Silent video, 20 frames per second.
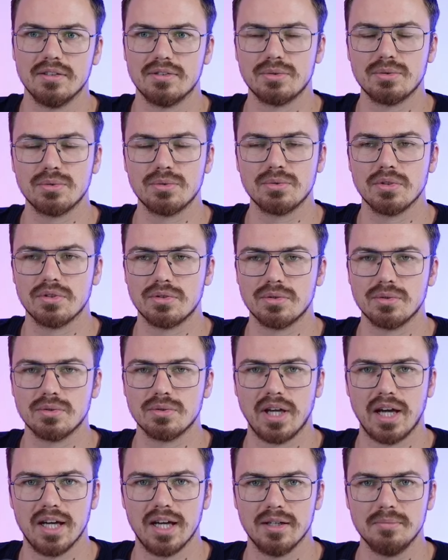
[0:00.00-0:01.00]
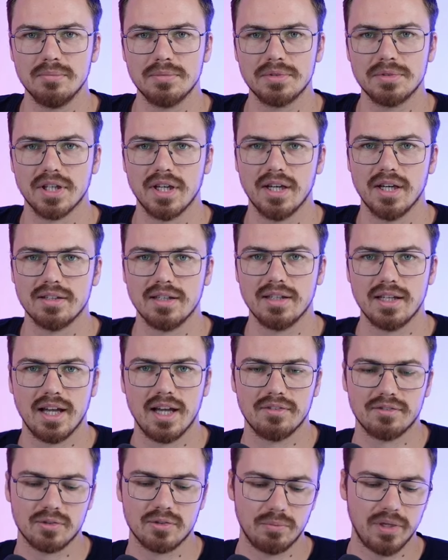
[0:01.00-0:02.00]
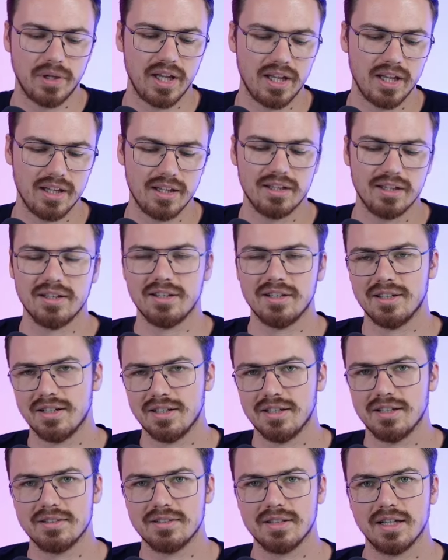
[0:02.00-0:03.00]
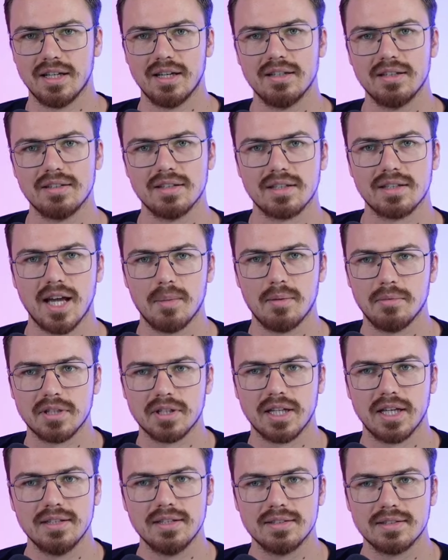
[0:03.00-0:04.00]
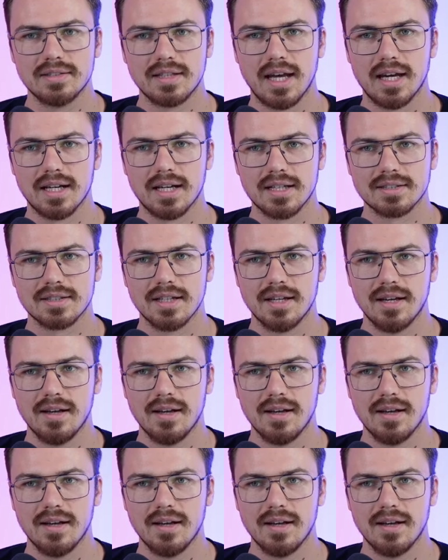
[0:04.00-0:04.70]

two times, then I have to pay the capital gains tax.